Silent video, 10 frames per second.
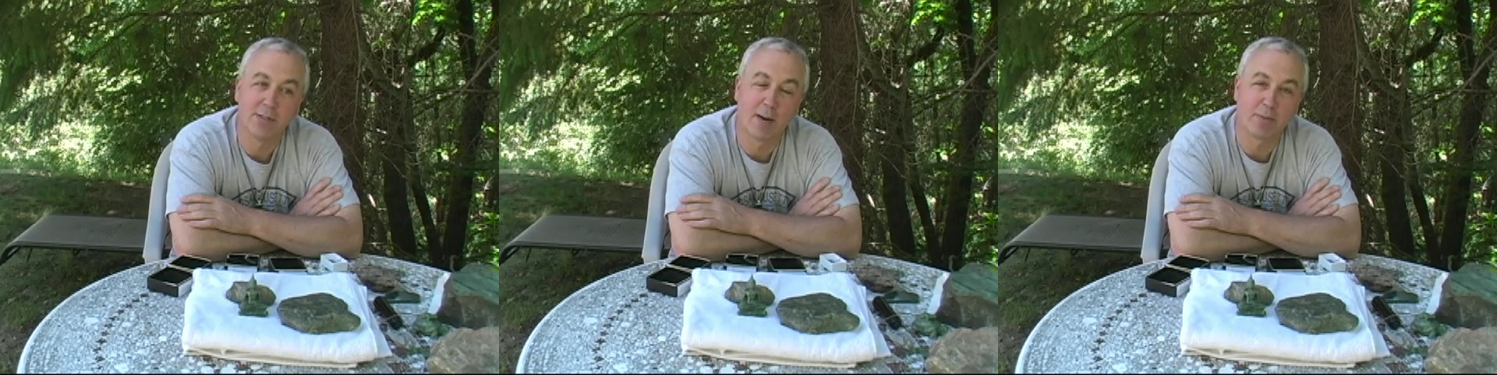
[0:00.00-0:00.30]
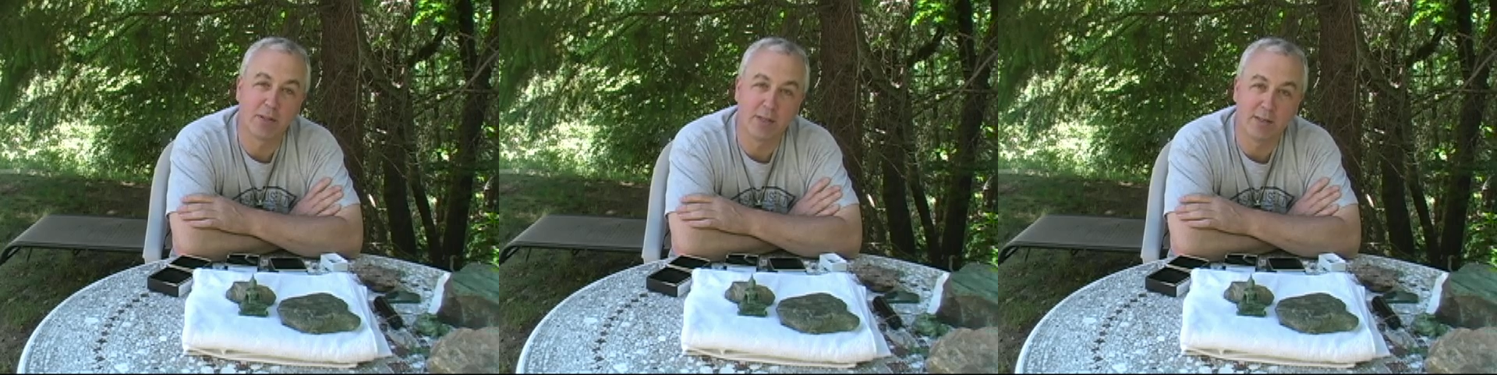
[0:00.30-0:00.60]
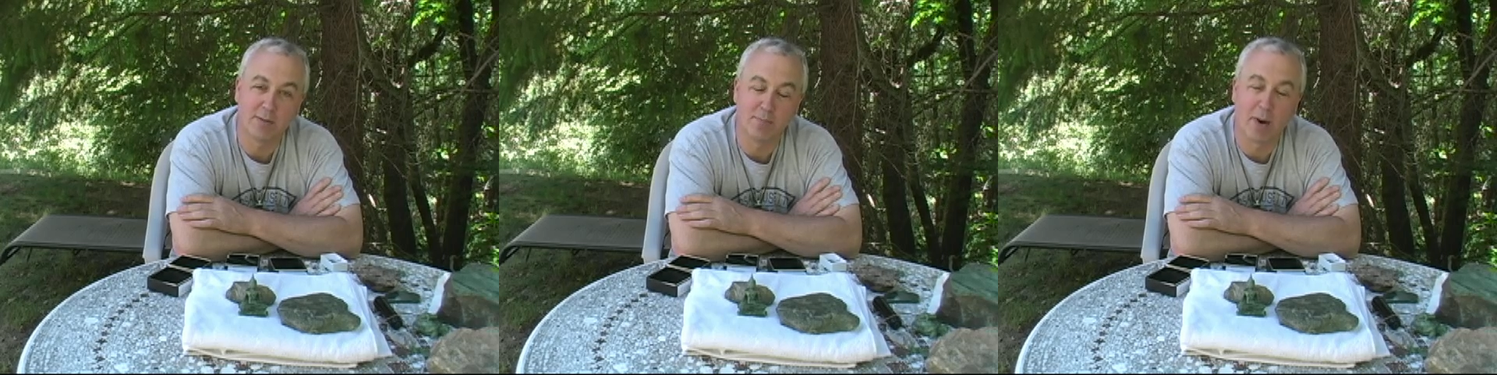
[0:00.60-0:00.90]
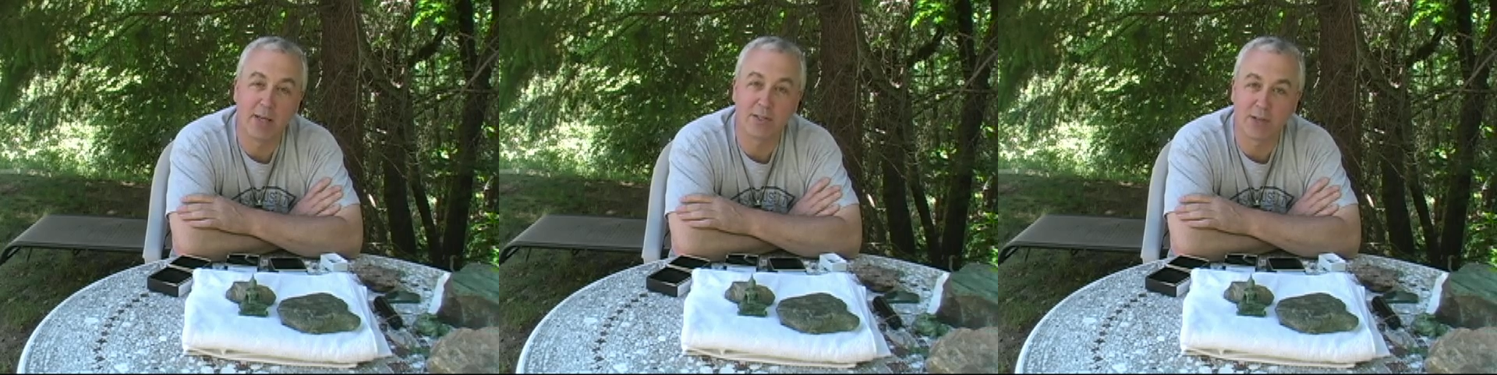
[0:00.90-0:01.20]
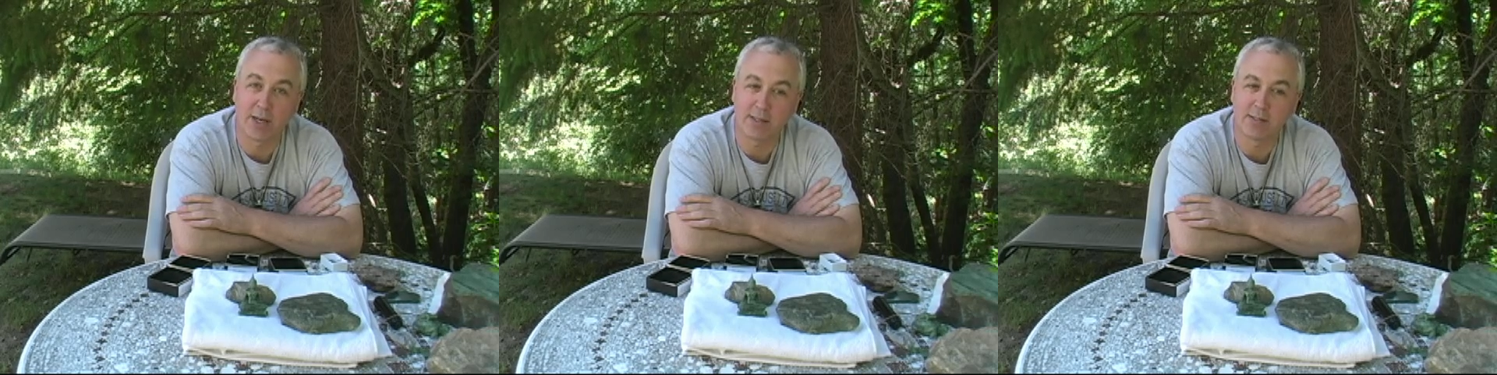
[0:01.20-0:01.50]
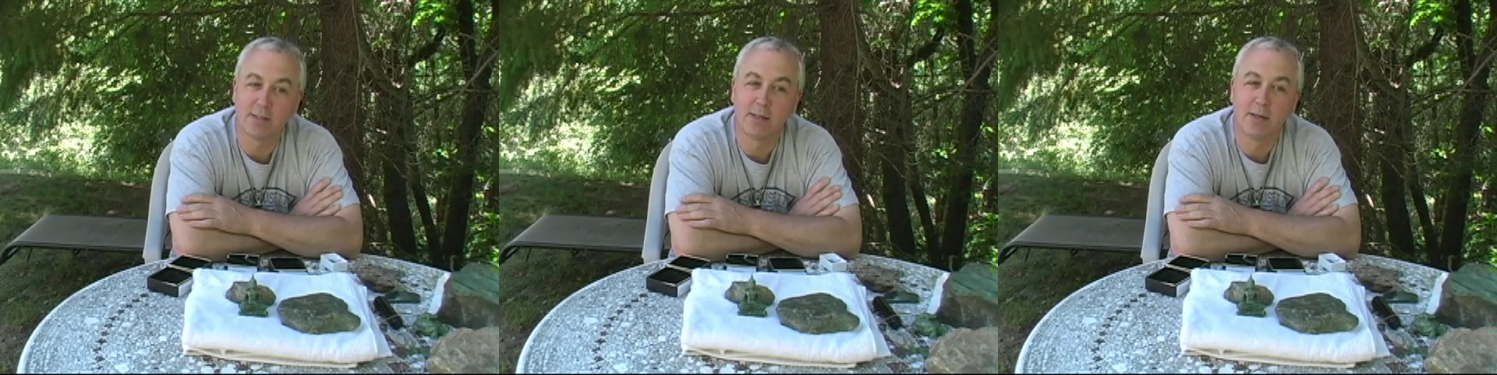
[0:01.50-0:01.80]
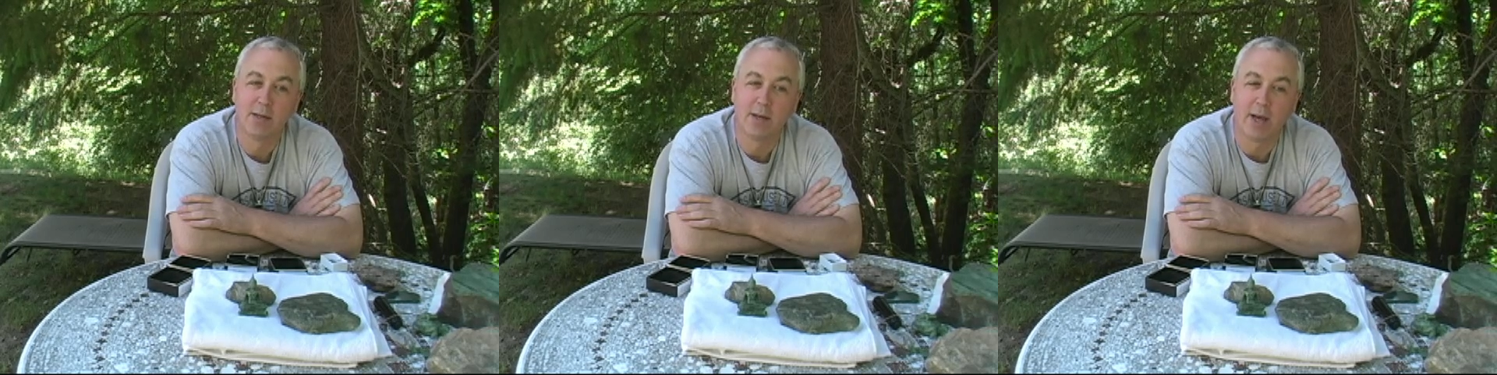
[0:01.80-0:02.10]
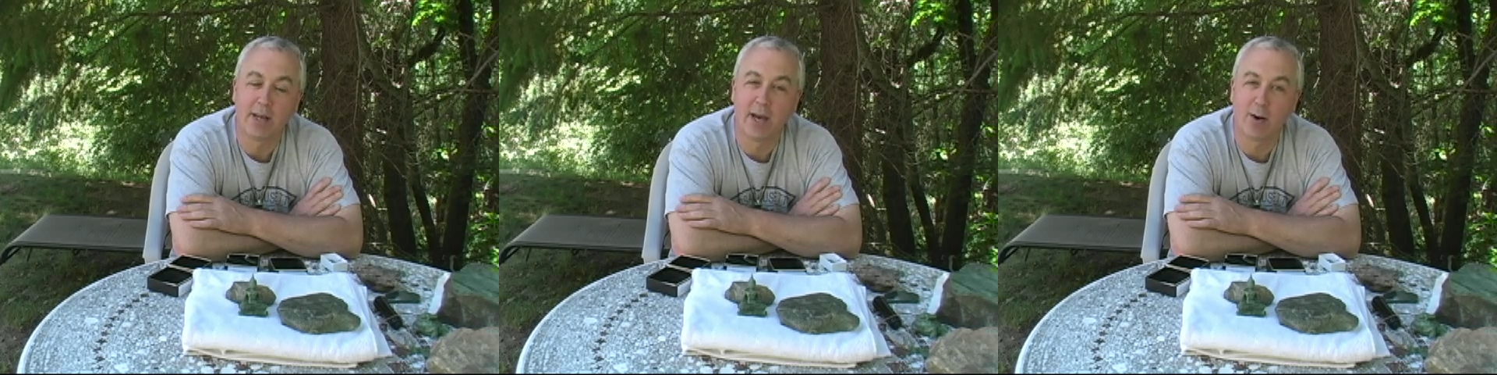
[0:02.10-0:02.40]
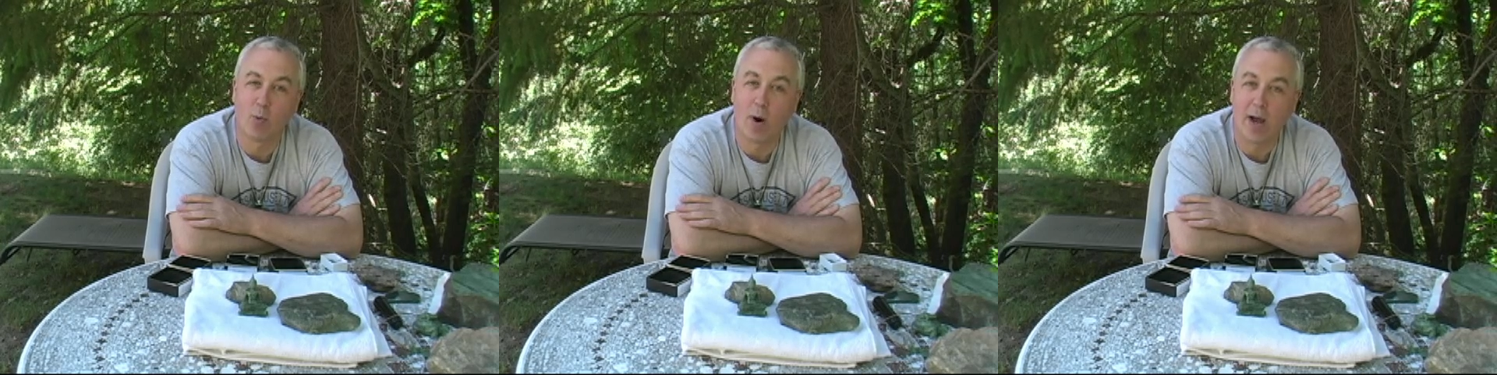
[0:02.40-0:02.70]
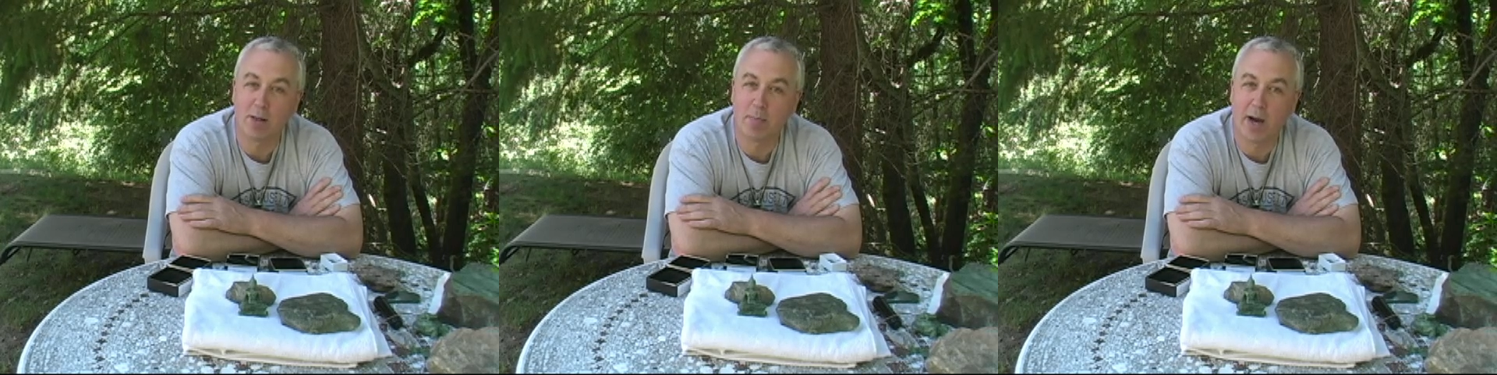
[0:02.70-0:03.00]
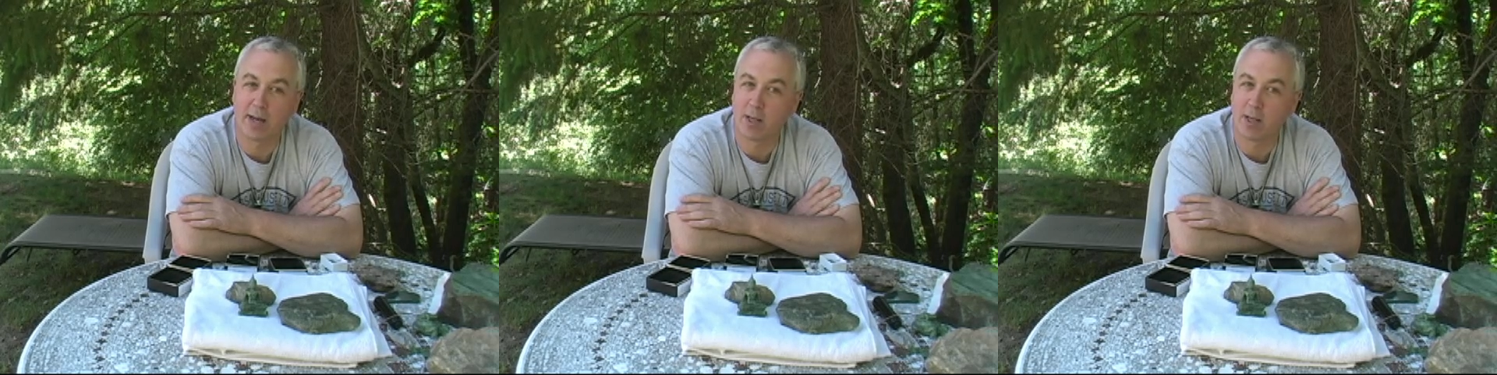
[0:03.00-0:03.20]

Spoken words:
up to the mine site and had a wild party.